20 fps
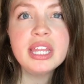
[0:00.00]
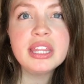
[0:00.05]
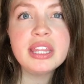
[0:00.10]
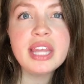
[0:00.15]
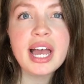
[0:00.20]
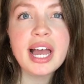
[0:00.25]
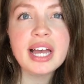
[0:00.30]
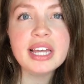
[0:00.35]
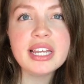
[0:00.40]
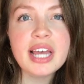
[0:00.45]

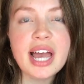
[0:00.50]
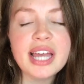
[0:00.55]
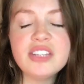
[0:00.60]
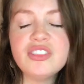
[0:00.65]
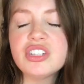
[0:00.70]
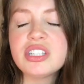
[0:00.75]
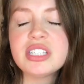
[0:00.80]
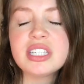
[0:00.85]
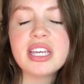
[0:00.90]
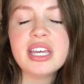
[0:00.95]
that I
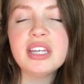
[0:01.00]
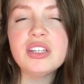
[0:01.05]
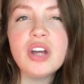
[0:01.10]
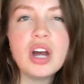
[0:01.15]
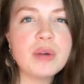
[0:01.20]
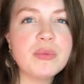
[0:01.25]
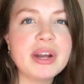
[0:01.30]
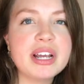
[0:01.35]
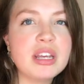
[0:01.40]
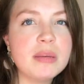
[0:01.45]
just
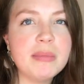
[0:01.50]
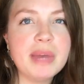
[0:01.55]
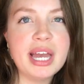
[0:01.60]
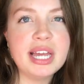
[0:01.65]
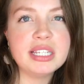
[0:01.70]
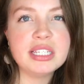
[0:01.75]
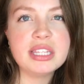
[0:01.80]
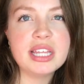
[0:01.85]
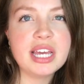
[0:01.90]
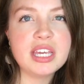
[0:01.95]
cannot
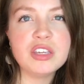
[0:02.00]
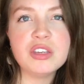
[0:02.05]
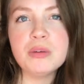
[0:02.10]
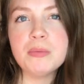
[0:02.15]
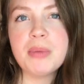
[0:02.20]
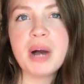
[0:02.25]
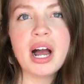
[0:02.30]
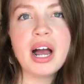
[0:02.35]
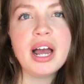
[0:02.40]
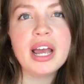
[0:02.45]
recommend that you
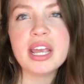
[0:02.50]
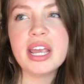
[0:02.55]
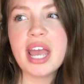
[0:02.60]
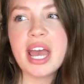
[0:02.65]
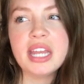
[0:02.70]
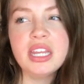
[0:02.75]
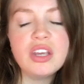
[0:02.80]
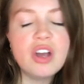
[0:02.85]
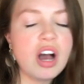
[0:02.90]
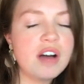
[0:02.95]
buy
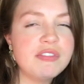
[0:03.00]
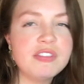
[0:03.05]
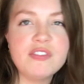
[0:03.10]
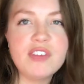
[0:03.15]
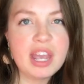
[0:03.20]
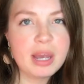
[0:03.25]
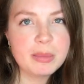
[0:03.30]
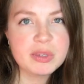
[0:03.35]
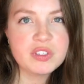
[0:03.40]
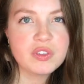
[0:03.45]
any off of
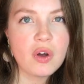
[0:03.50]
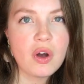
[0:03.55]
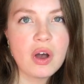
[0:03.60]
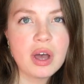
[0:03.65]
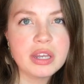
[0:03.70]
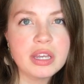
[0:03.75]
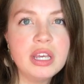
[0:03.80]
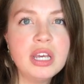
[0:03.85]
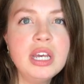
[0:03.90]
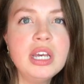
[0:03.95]

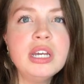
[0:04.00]
Amazon